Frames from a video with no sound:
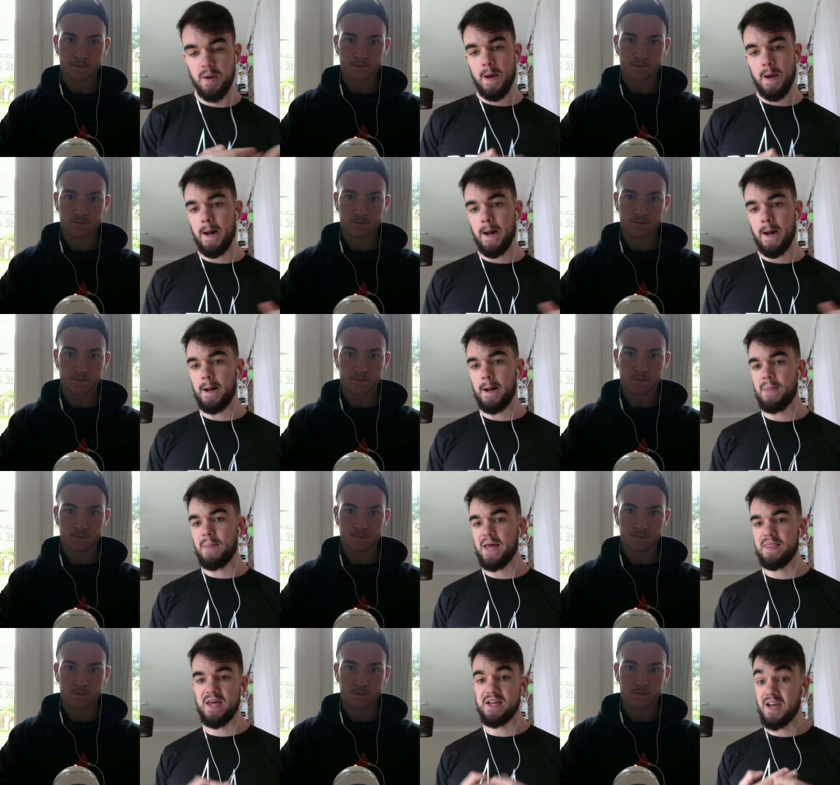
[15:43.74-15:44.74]
Speaker 1: um, and
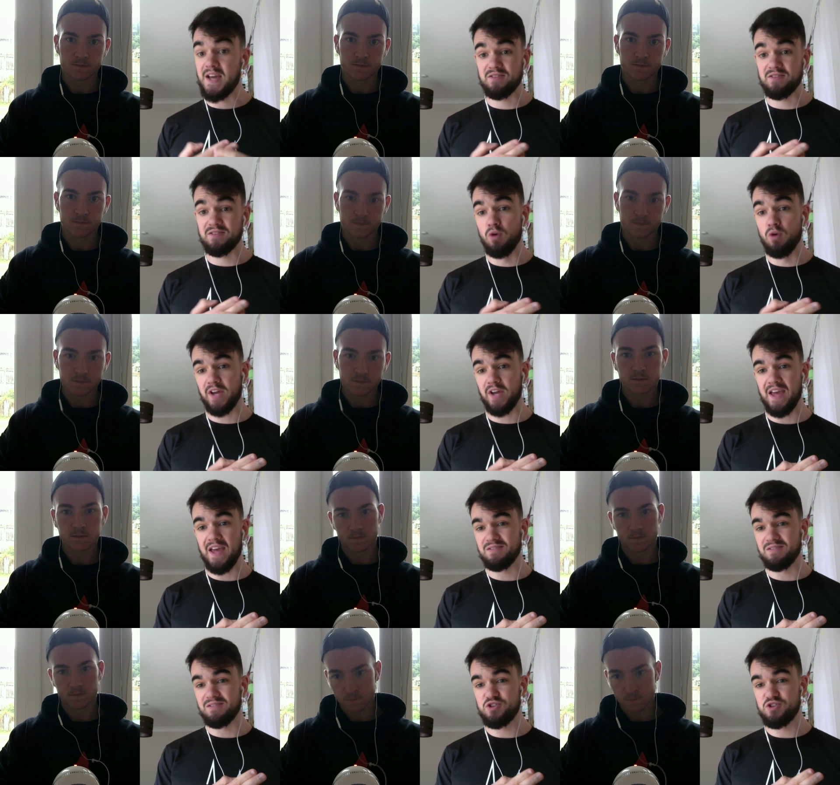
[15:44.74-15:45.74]
then yeah, not getting
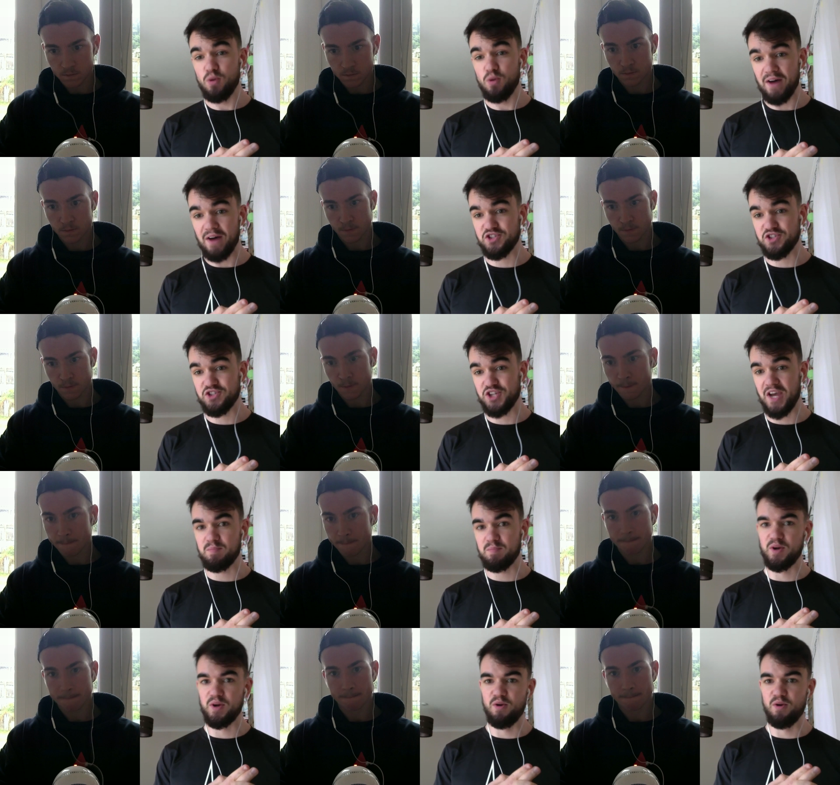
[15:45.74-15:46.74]
too out of shape,
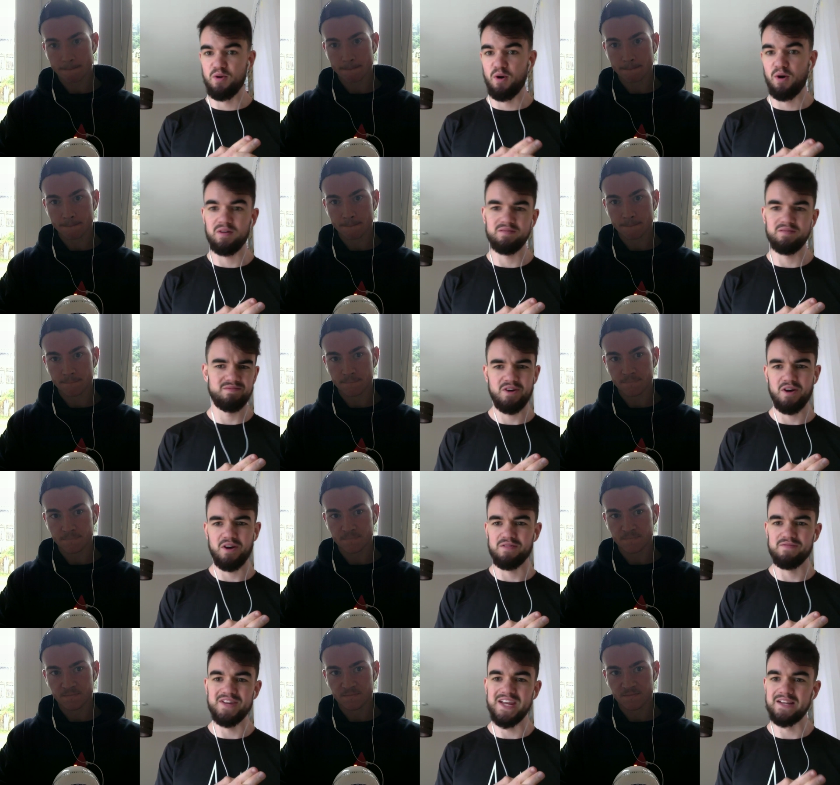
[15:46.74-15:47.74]
but not kind of
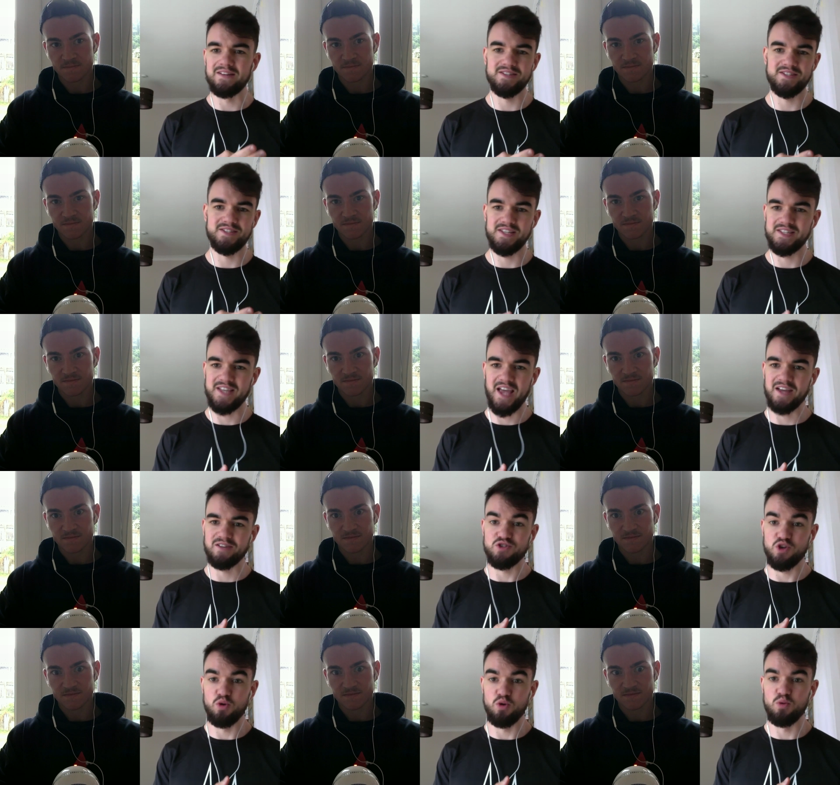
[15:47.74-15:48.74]
needlessly staying
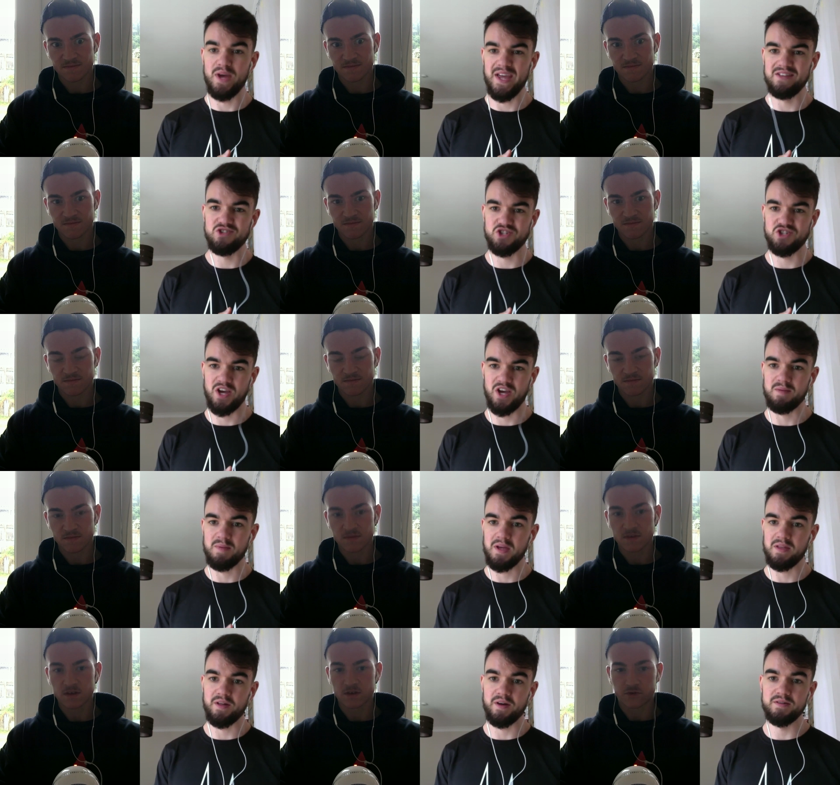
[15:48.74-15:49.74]
too in shape
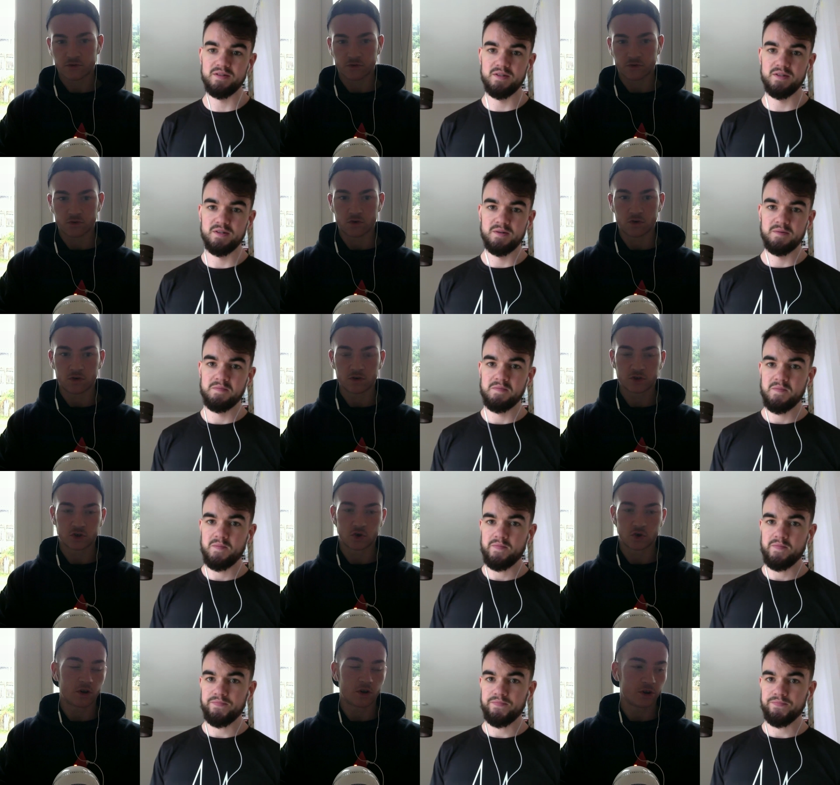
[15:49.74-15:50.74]
either.
Speaker 2: Sure,
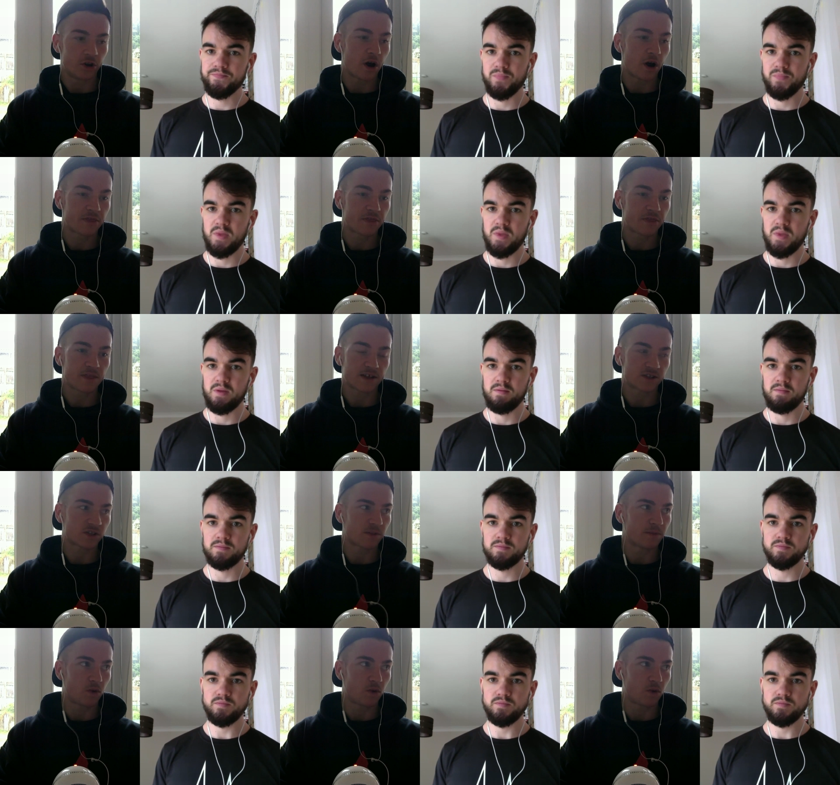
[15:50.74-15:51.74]
sure. You know, I think that's
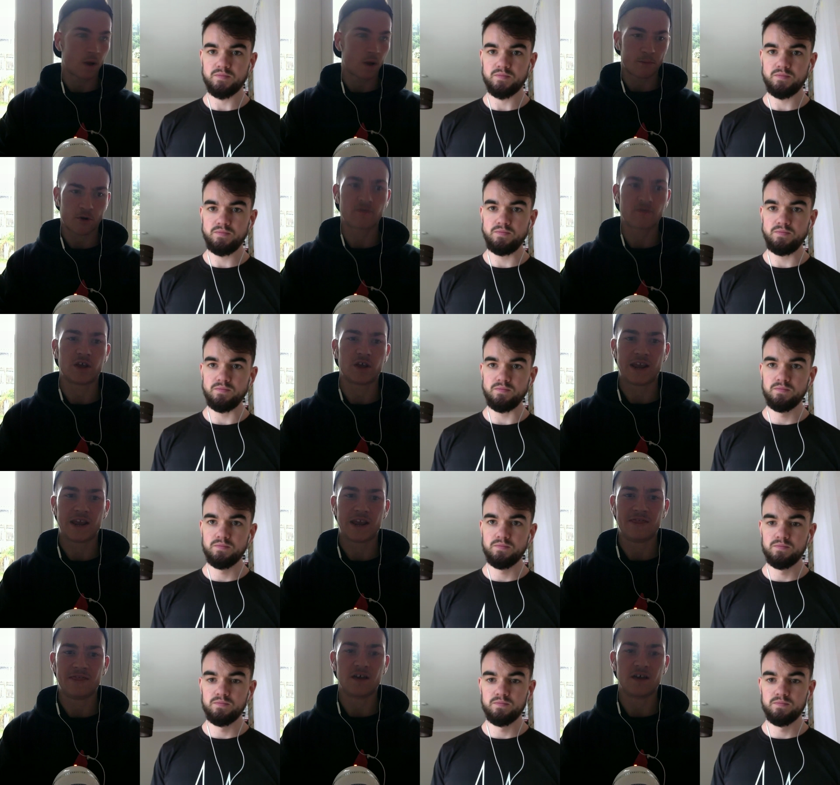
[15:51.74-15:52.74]
something quite
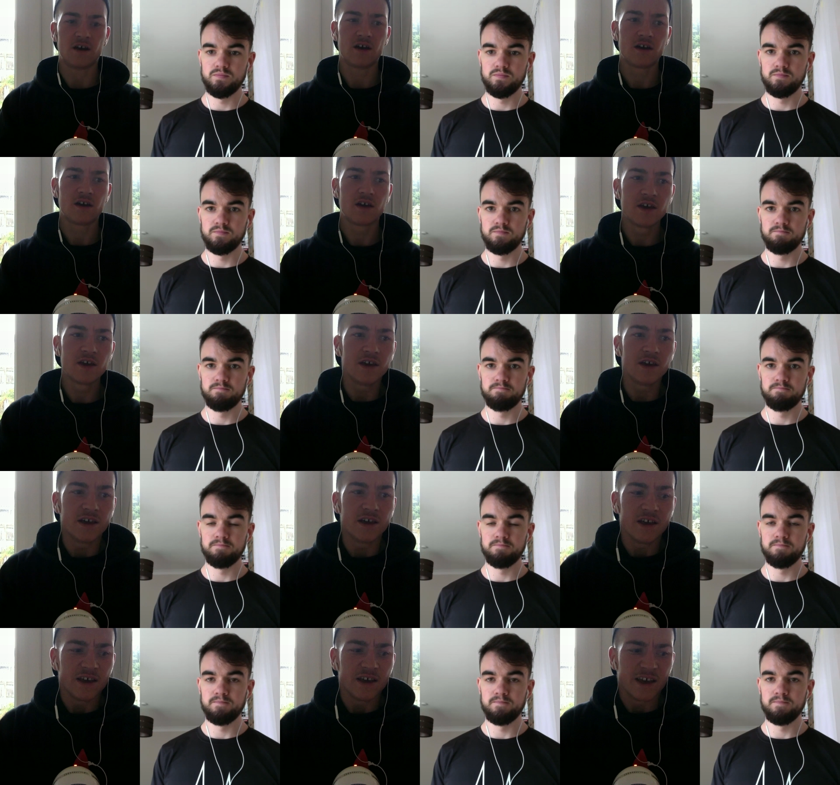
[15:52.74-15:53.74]
prevalent in the
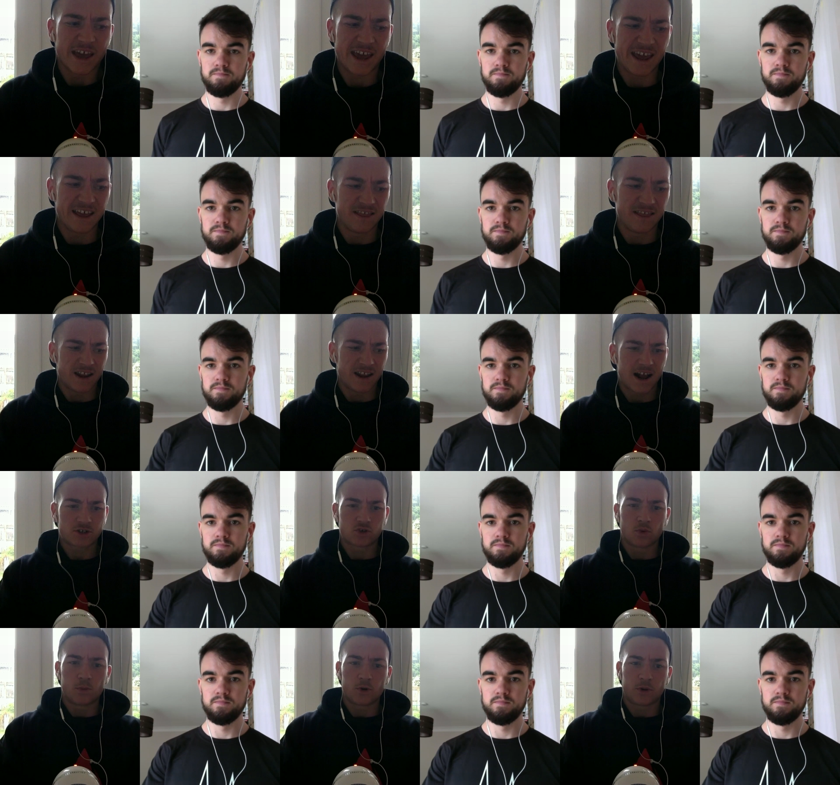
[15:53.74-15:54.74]
in the
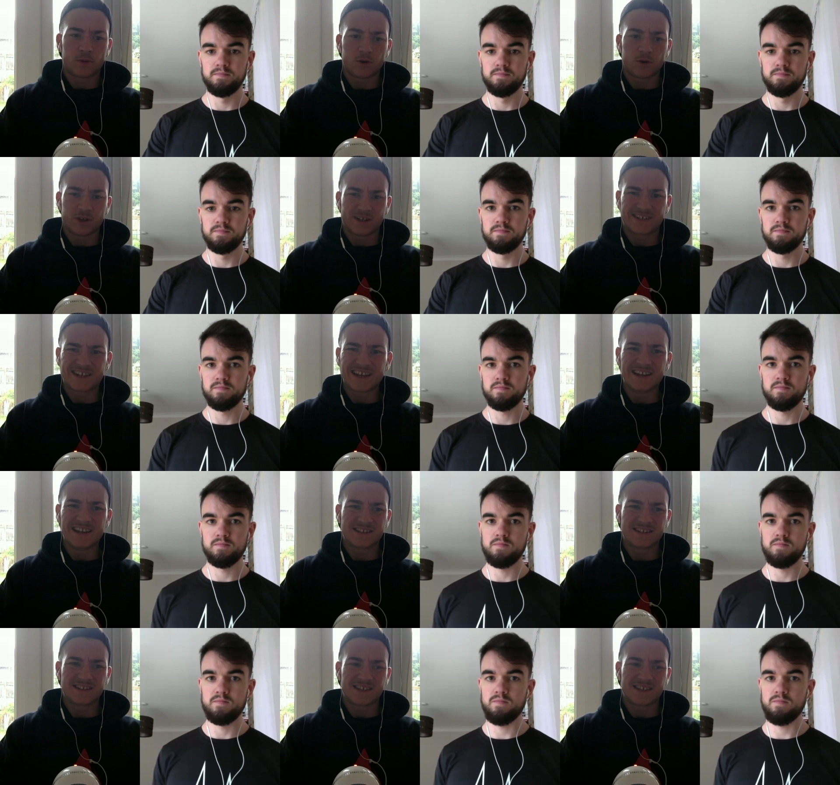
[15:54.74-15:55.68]
natural bodybuilding scene is